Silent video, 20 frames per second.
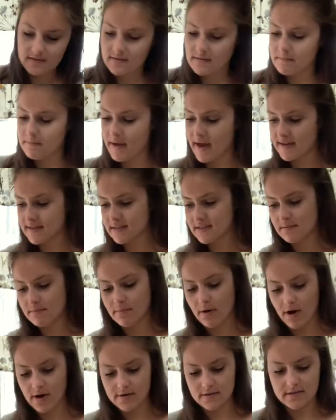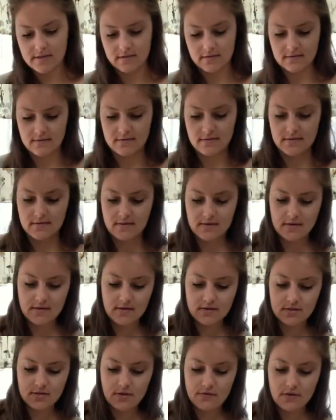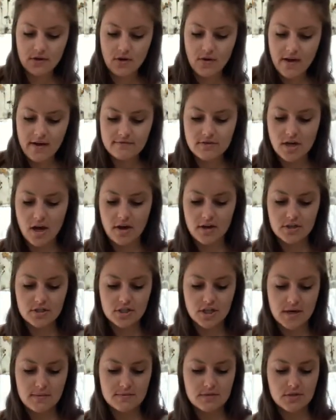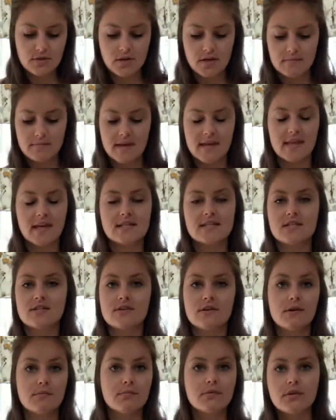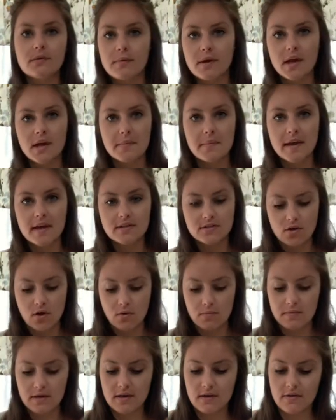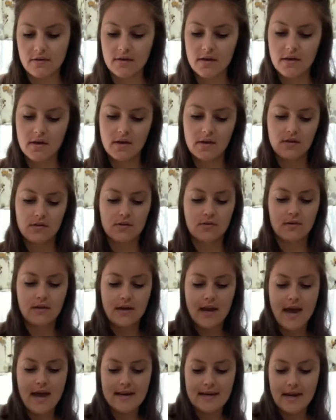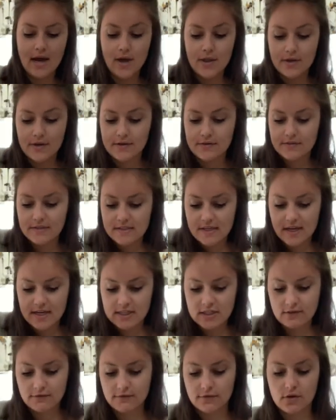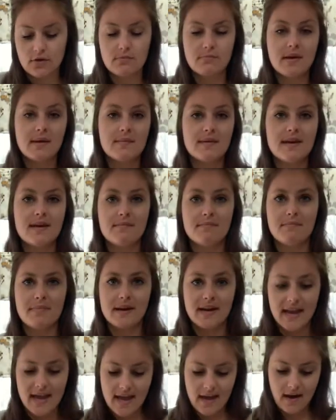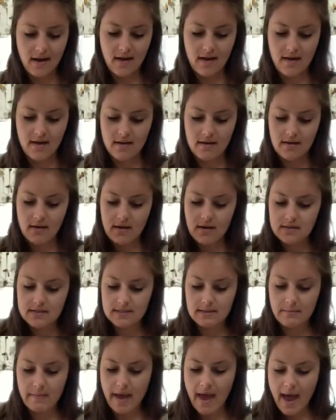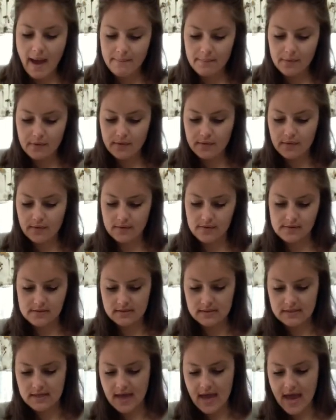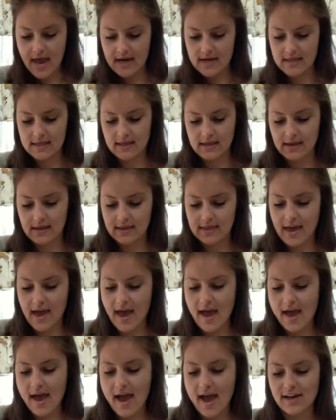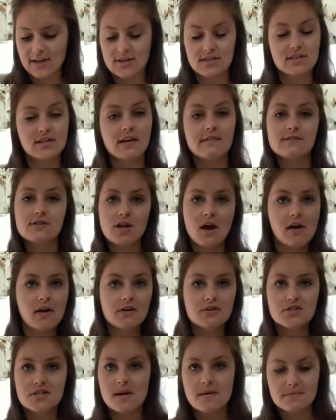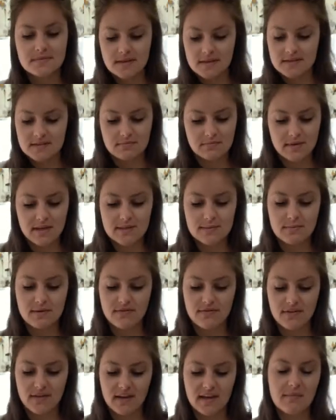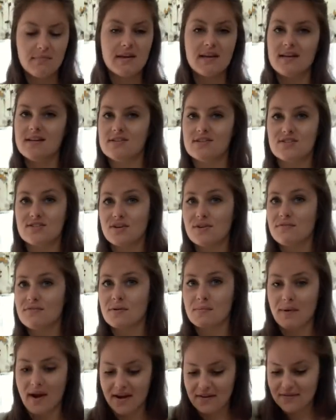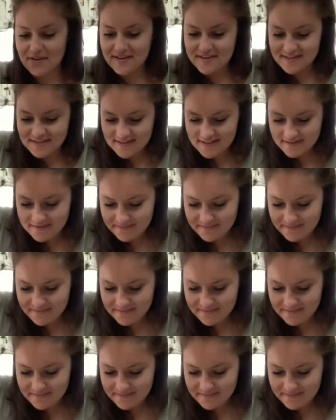Best part. So if you don't have chocolate chips, you can make this into a blueberry baked oatmeal. You could add in other sliced fruit, maybe a banana, some apples, anything like that. I just love chocolate chips because it makes me feel like I'm eating dessert for breakfast.